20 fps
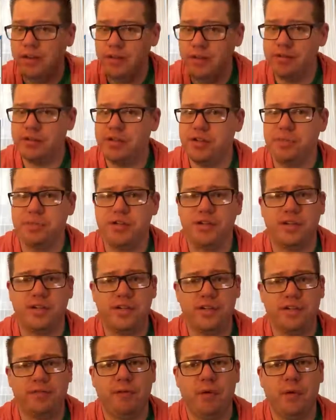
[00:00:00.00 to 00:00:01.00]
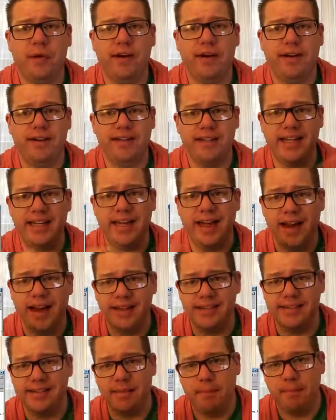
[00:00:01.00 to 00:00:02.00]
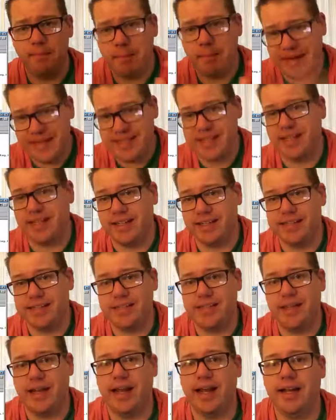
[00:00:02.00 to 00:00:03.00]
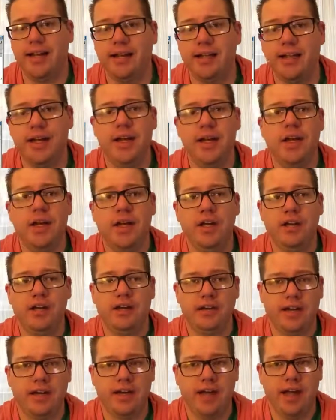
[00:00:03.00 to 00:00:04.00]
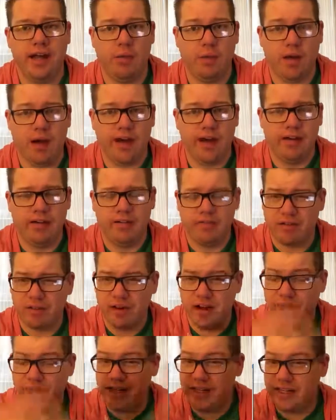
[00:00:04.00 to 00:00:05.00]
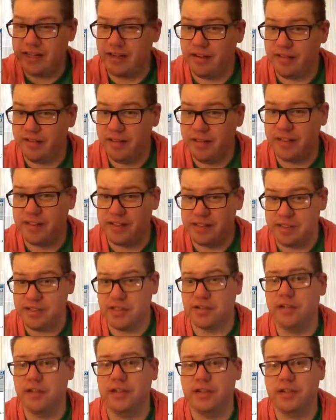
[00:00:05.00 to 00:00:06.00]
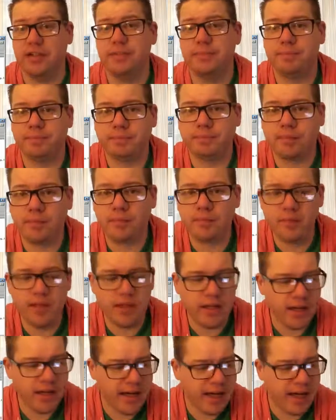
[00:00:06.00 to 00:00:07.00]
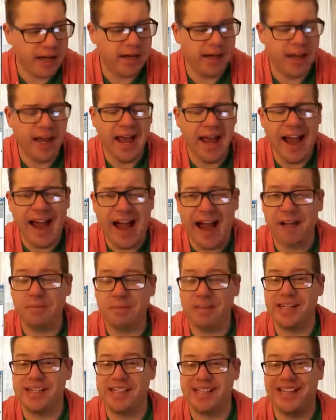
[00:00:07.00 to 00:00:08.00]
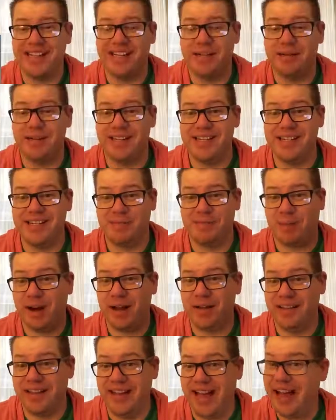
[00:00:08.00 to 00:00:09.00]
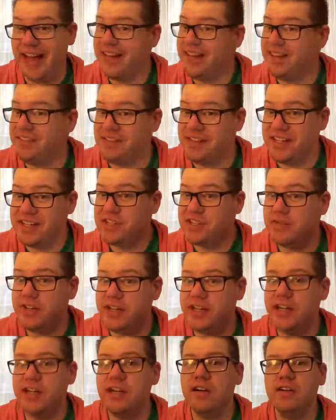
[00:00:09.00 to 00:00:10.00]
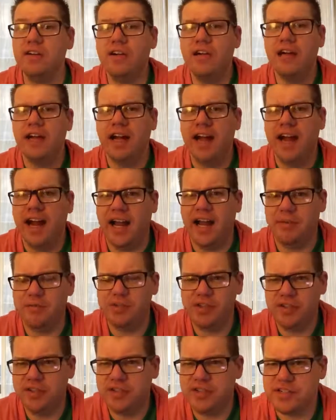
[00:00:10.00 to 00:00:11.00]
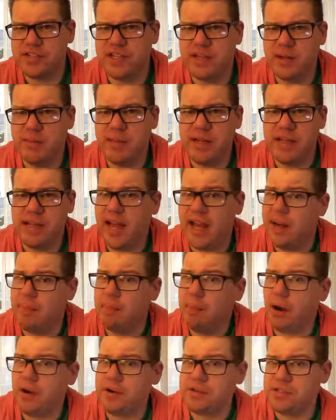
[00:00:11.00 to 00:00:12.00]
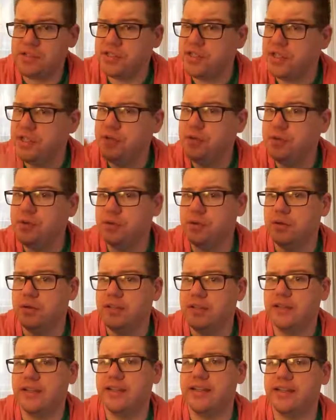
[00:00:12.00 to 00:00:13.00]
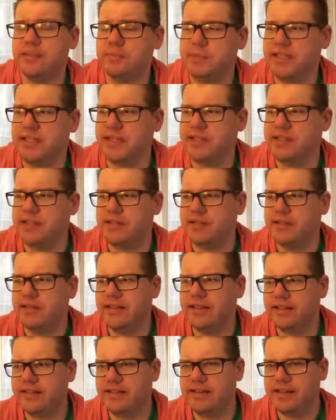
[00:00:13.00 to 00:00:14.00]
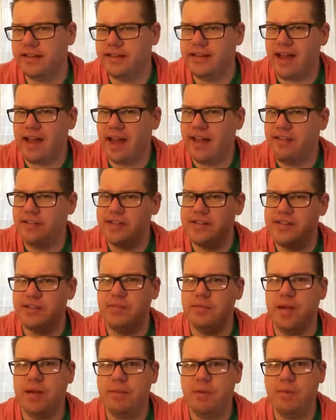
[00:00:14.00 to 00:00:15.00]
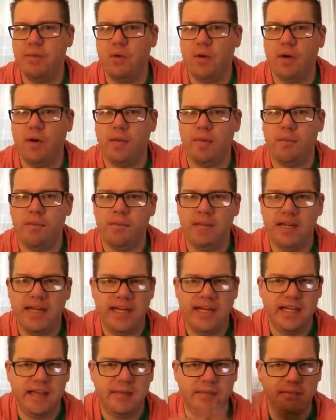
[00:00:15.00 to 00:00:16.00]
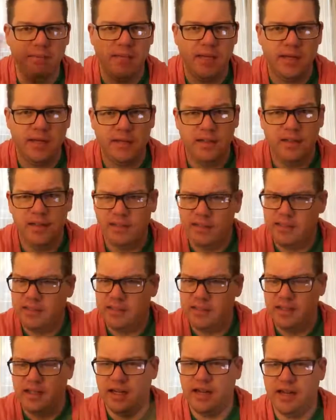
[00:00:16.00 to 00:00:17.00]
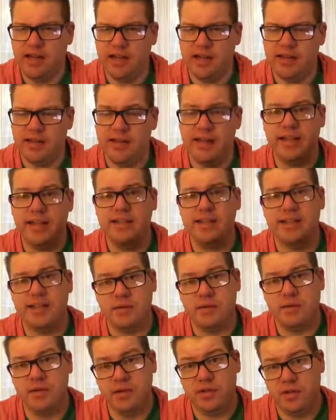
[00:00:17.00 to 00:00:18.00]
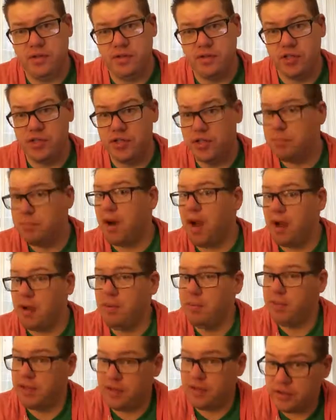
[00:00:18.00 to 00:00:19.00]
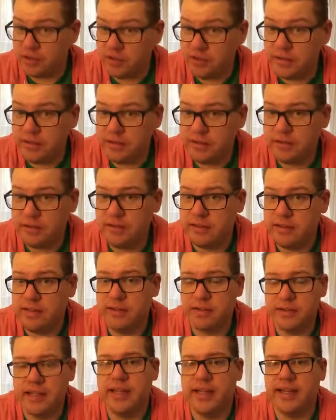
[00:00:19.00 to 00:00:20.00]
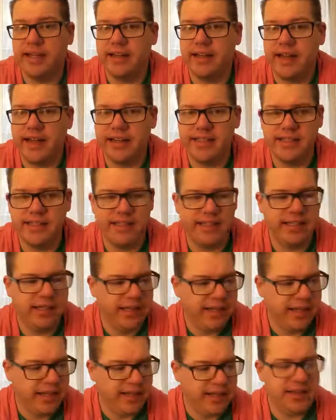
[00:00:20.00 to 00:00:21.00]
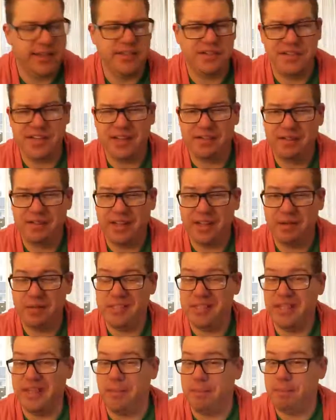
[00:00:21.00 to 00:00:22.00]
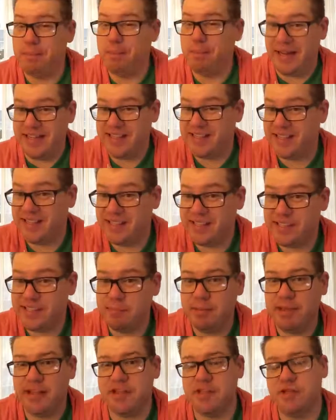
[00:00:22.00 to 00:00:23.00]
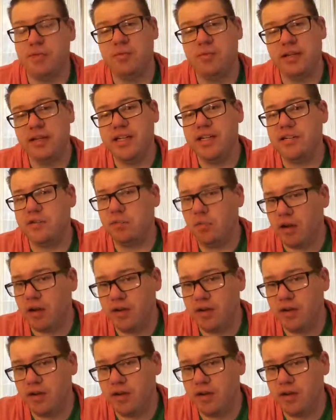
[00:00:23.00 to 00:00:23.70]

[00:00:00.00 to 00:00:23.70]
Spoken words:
YouTube search for DNS basics, and you'll get a wide variety of things to learn. And I'm going to say this is probably the end of this video, and I'm sure there's going to be a part 2 to this, because let's dive into maybe more medium things that you should probably learn, you know, getting into IT. These are definitely, I would say, the basics, because you really just